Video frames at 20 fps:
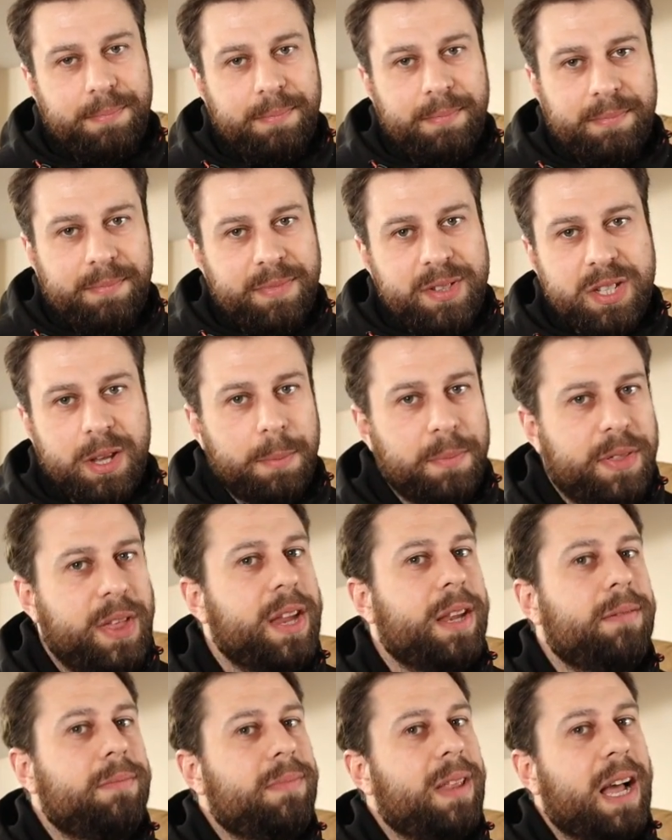
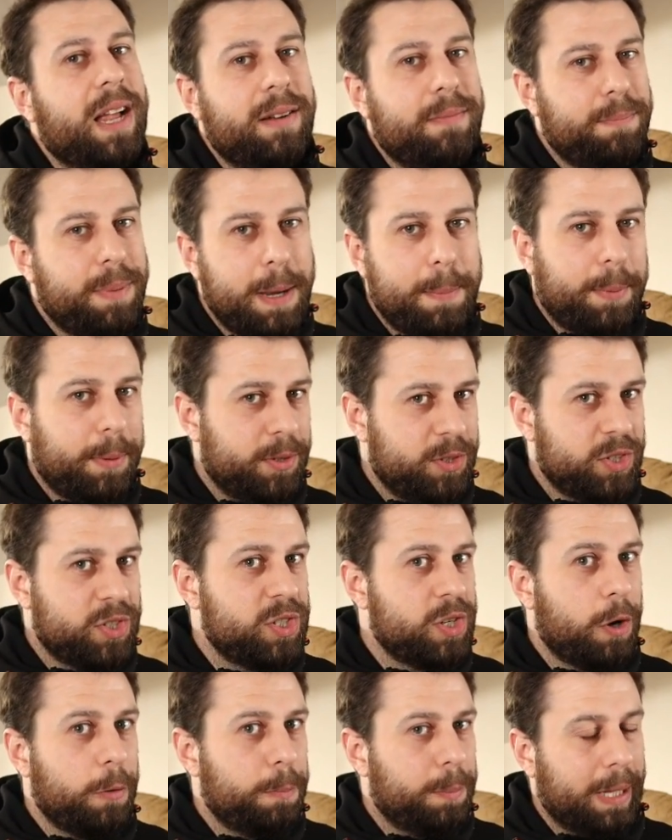something that people just
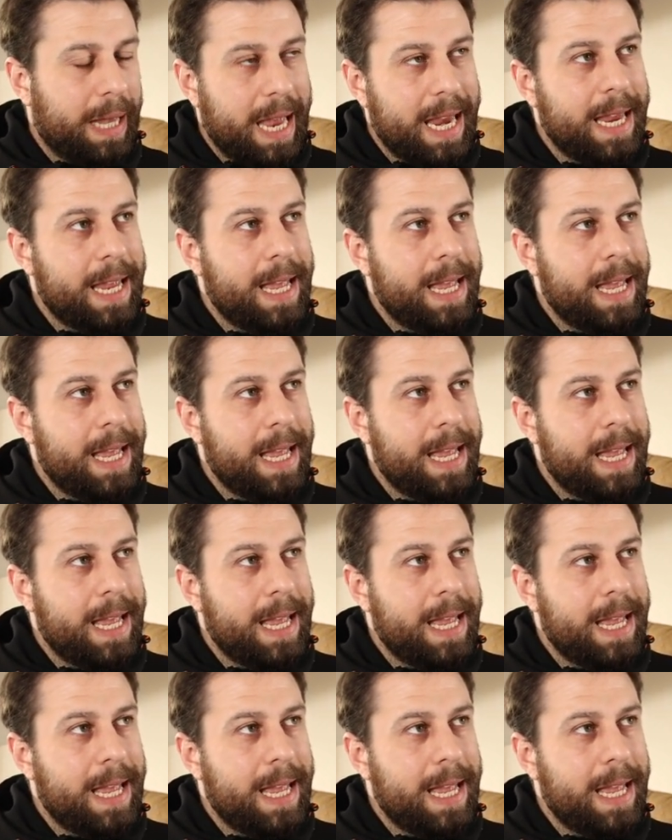don't play.